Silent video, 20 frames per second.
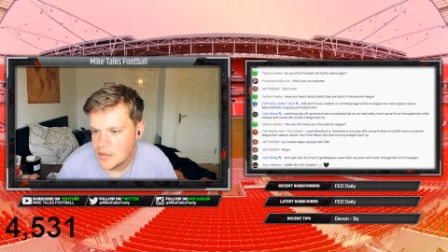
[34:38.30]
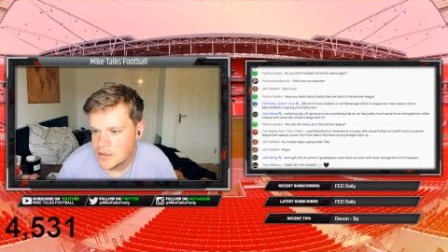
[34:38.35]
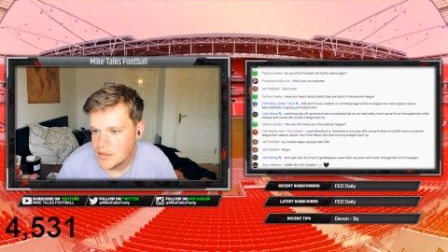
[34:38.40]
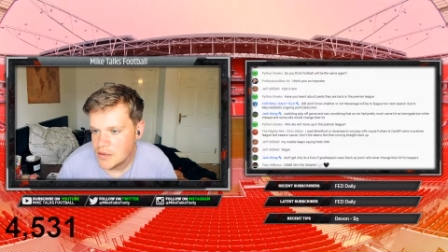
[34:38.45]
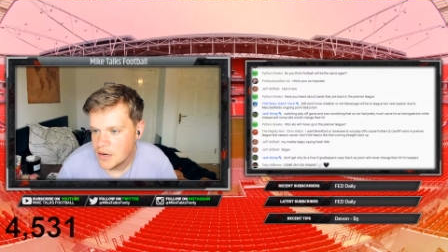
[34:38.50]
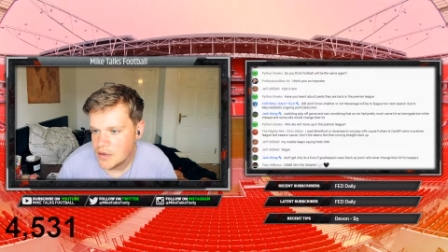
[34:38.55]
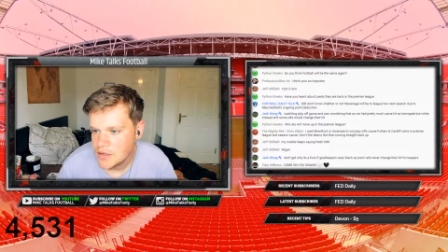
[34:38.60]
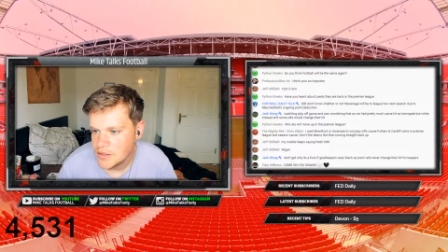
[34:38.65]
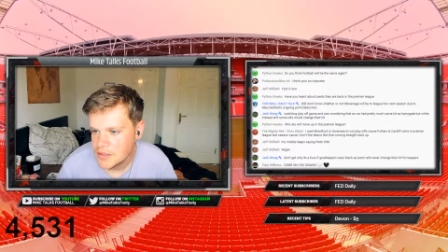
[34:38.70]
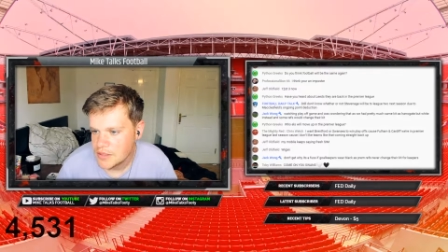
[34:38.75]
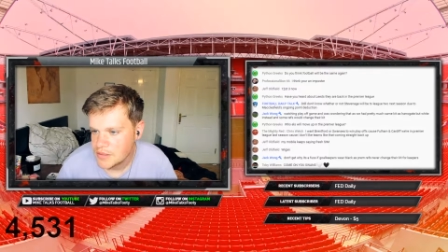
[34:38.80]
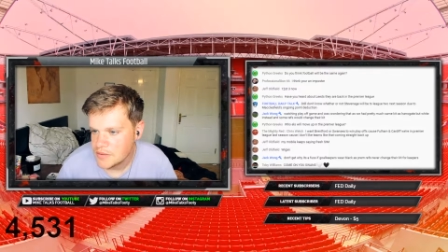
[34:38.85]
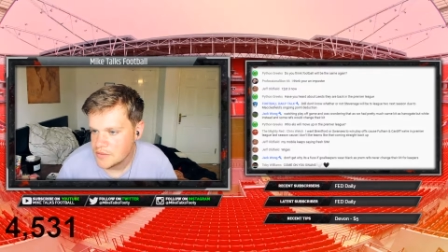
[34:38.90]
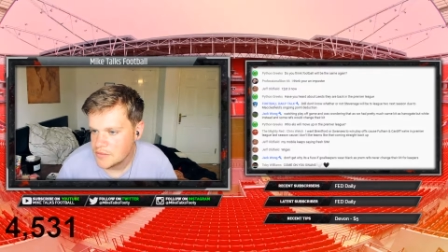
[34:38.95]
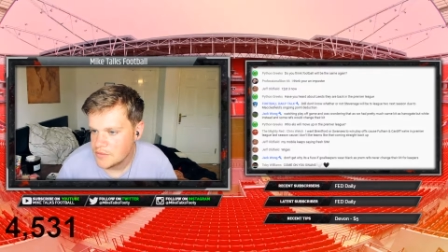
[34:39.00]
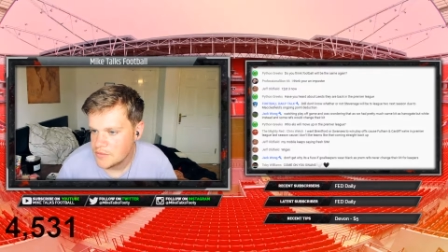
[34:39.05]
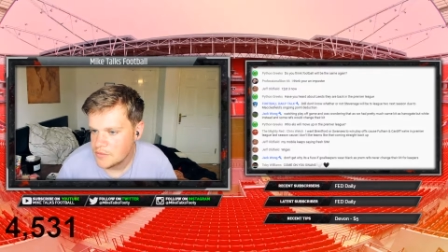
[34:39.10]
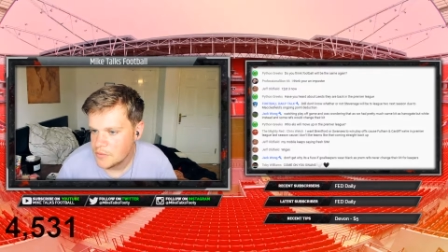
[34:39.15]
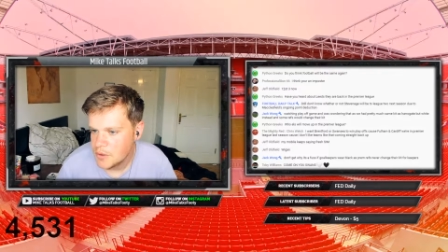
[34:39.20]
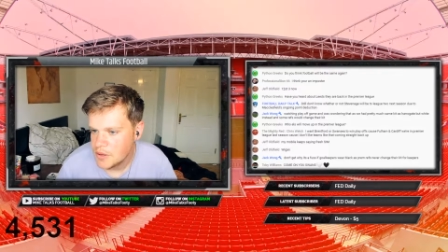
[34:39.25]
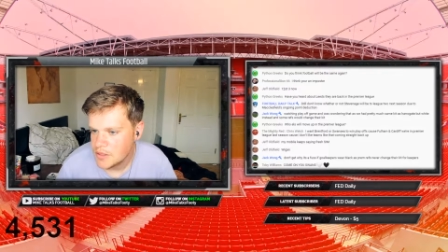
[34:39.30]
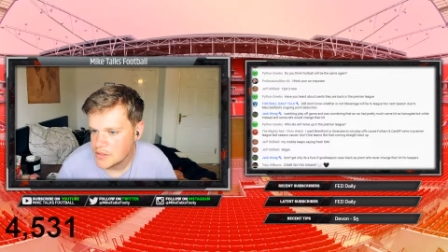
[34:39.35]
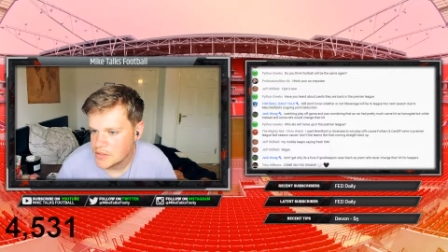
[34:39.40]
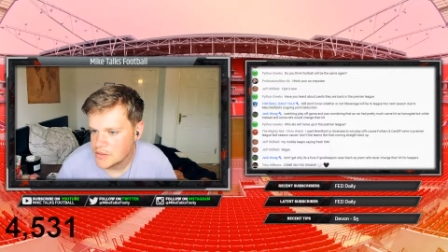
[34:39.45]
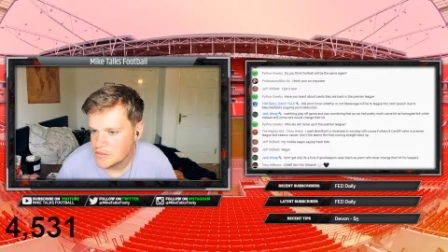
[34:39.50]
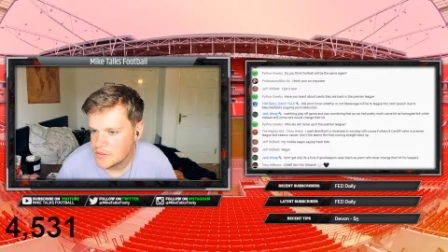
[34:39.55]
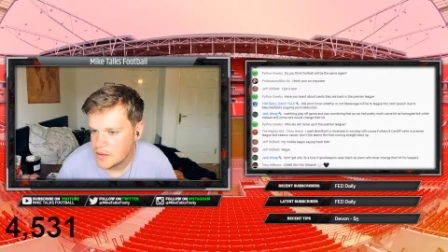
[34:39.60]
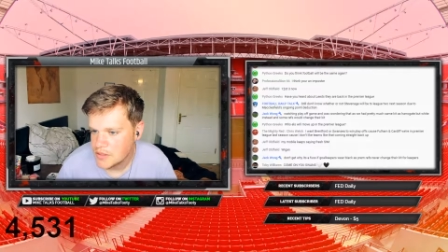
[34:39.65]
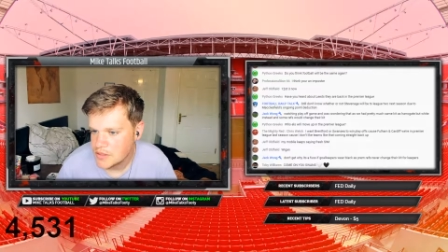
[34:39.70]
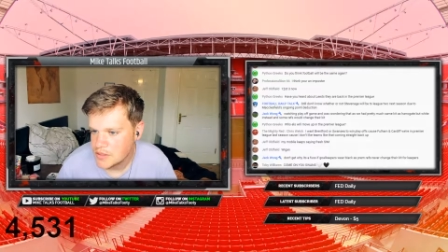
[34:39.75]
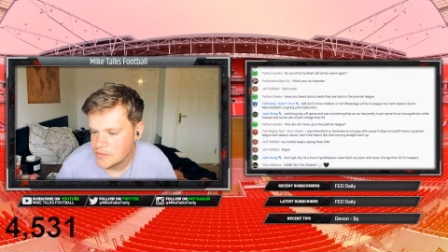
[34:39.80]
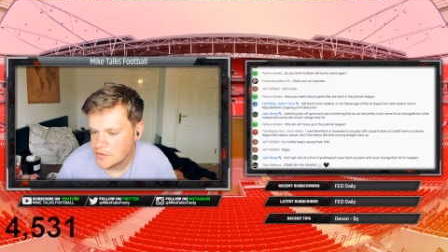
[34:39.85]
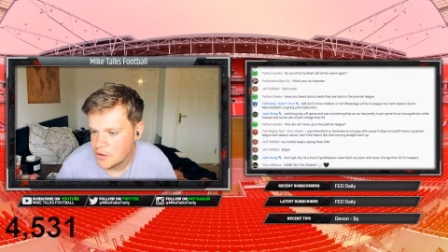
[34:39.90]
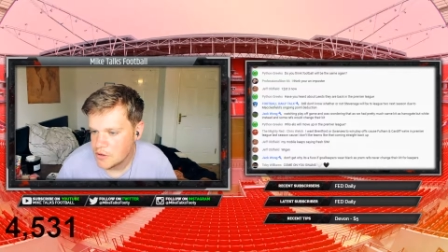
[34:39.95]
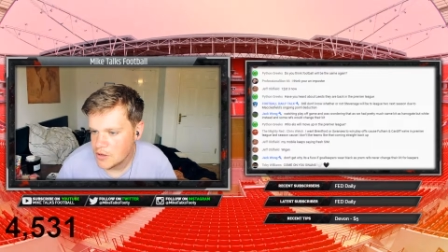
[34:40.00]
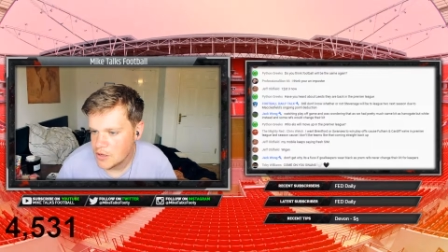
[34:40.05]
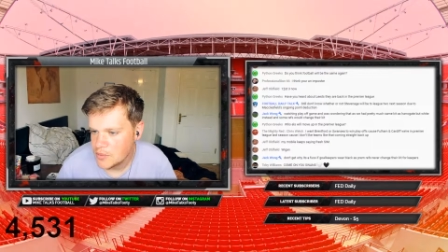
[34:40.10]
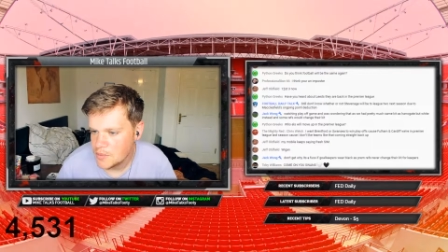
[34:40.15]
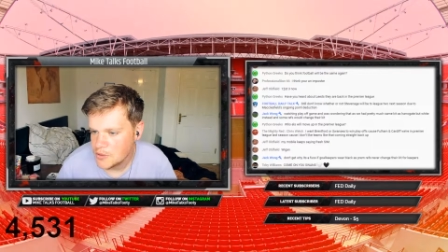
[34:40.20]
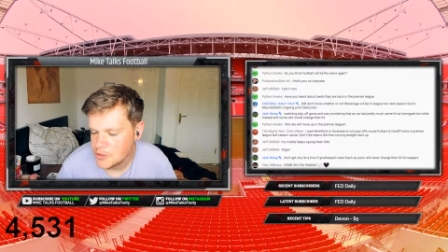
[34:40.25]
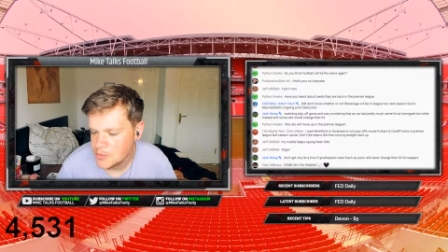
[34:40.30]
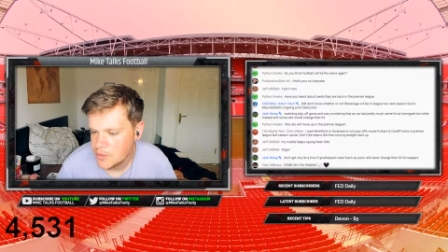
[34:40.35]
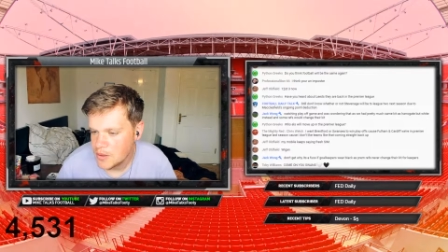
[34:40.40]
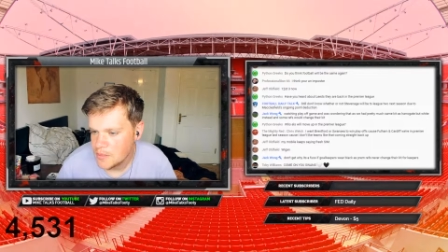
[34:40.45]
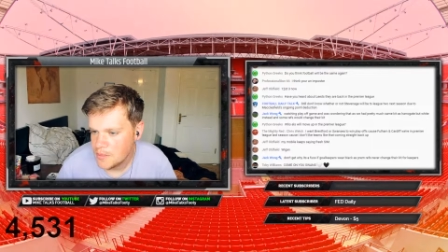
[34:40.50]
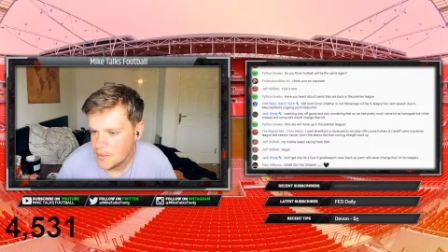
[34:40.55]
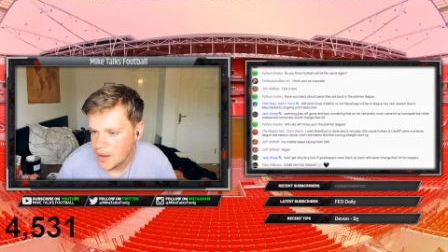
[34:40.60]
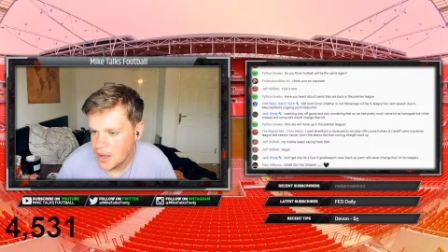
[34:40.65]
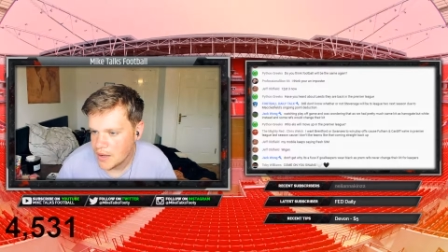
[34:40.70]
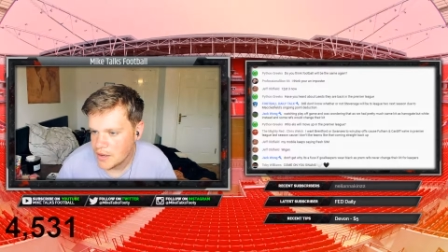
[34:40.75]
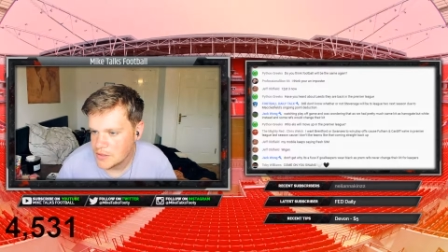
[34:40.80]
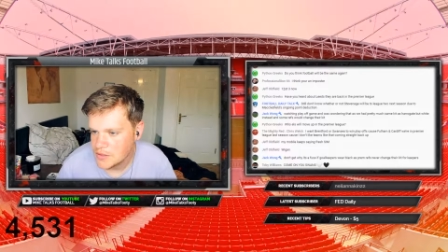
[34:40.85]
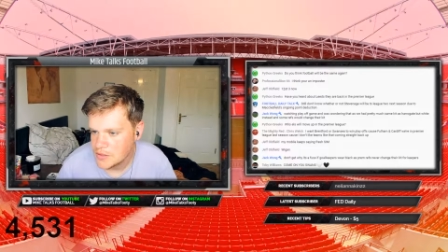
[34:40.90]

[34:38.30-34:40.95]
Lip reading: I don't get why it's a fuss if goalkeepers wear black,